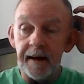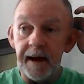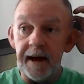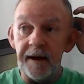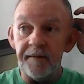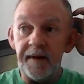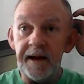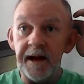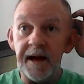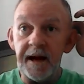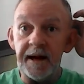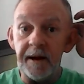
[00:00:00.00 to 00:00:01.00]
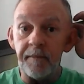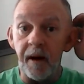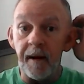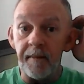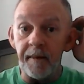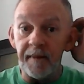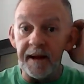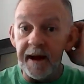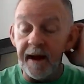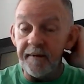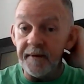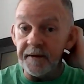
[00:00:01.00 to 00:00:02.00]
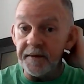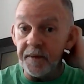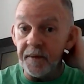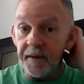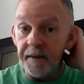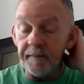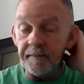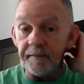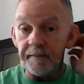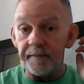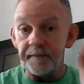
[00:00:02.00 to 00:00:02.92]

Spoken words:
And if he did, he probably gave it to him